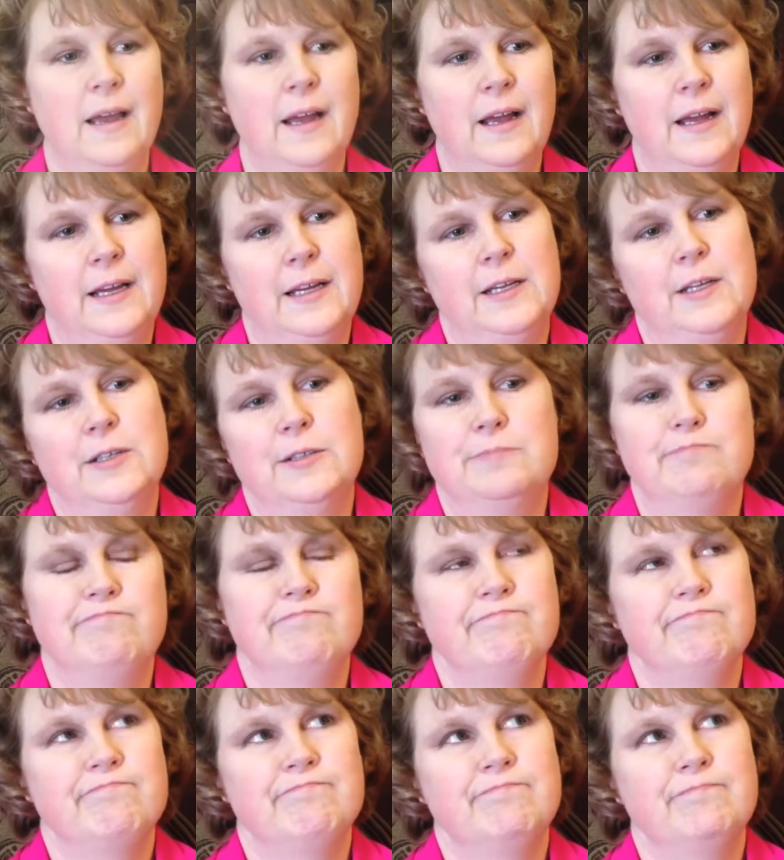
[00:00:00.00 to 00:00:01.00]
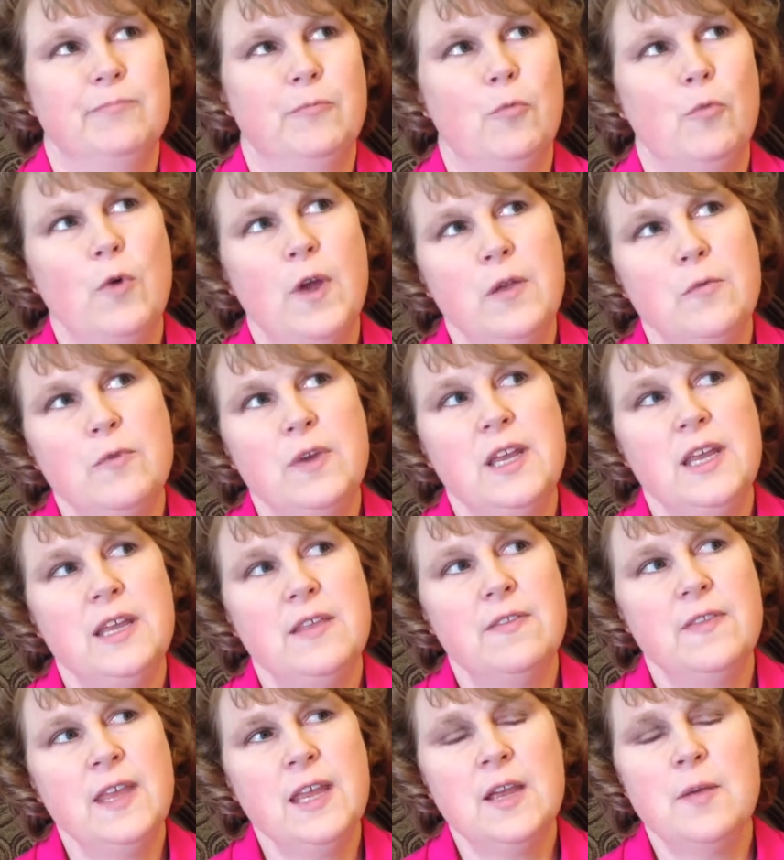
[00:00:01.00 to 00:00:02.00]
Um, when
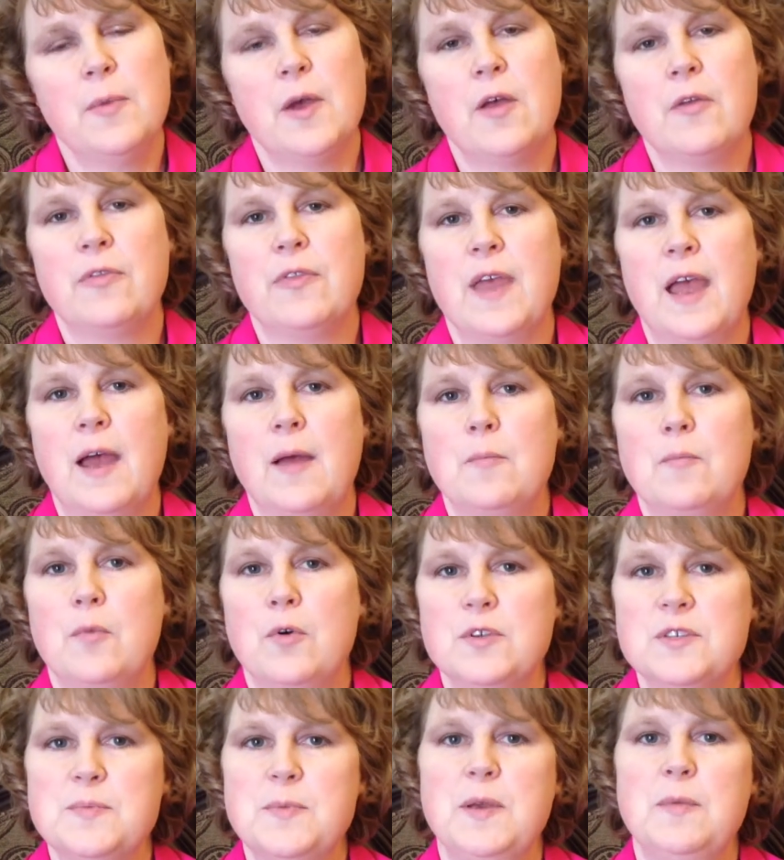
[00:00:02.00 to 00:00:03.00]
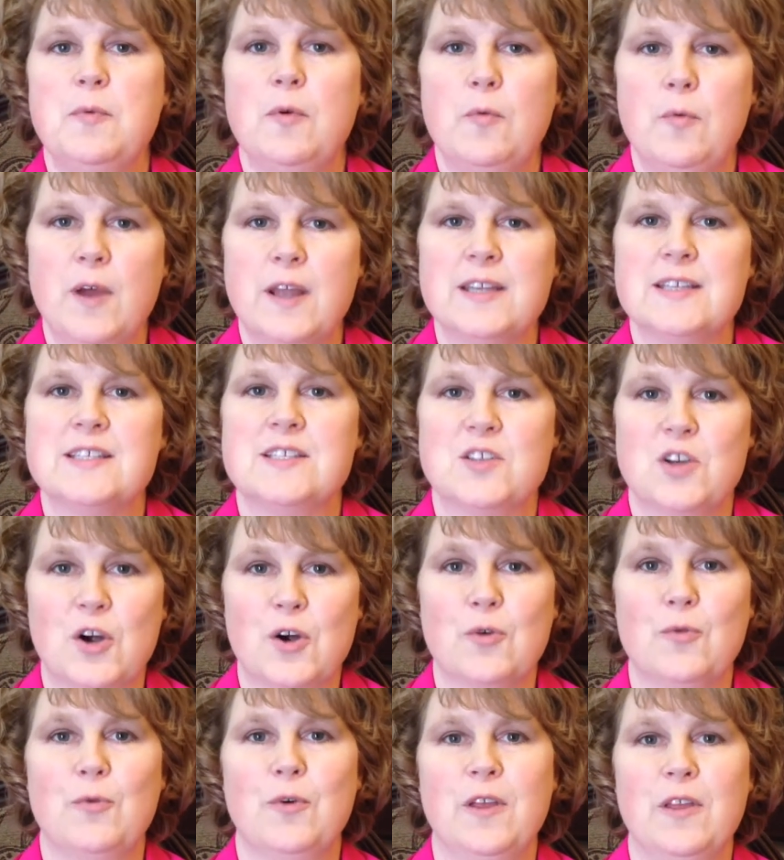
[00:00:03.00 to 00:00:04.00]
we think about that, most people want to
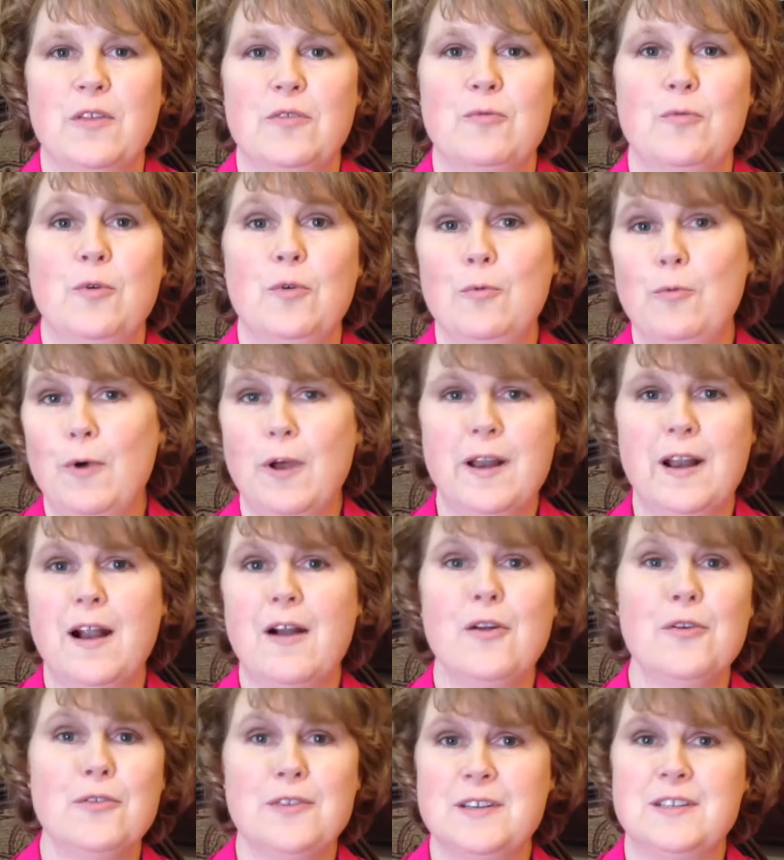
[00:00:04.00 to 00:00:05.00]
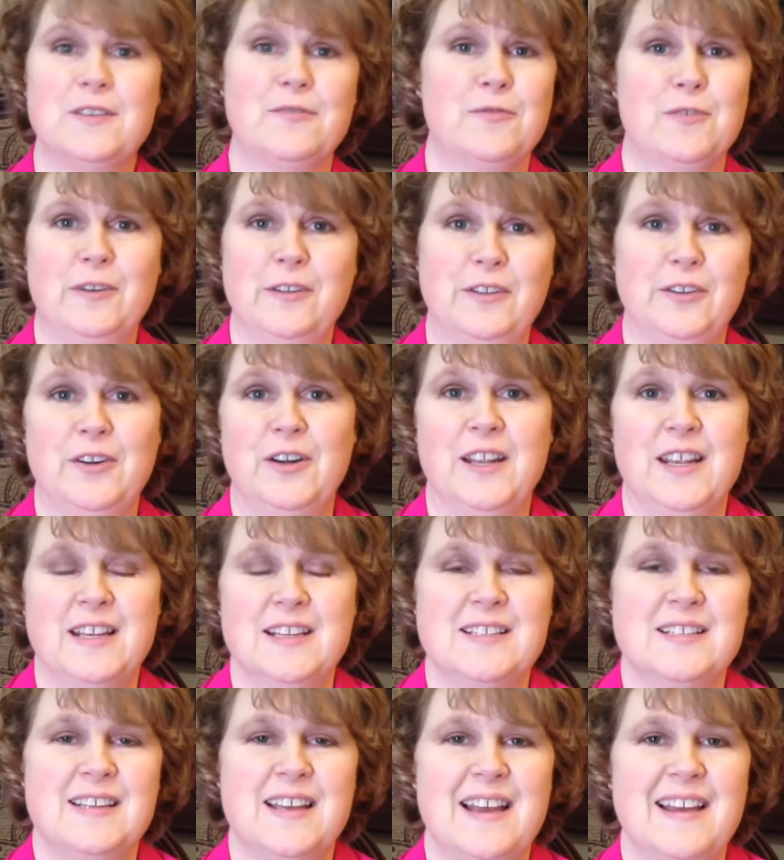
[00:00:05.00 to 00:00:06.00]
start with, well, what are the different learning
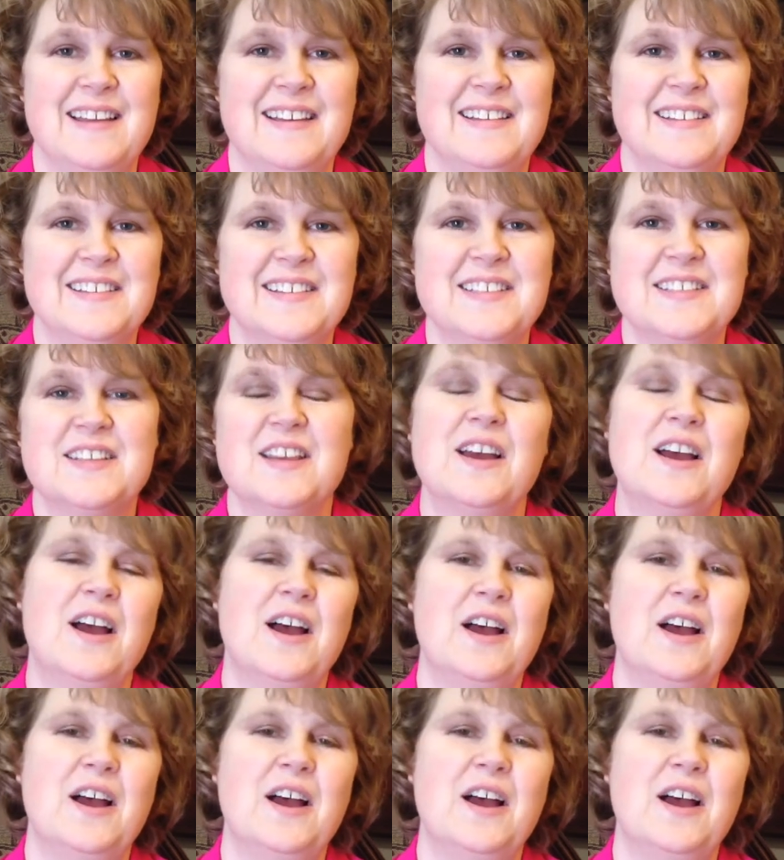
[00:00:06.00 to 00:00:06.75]
styles?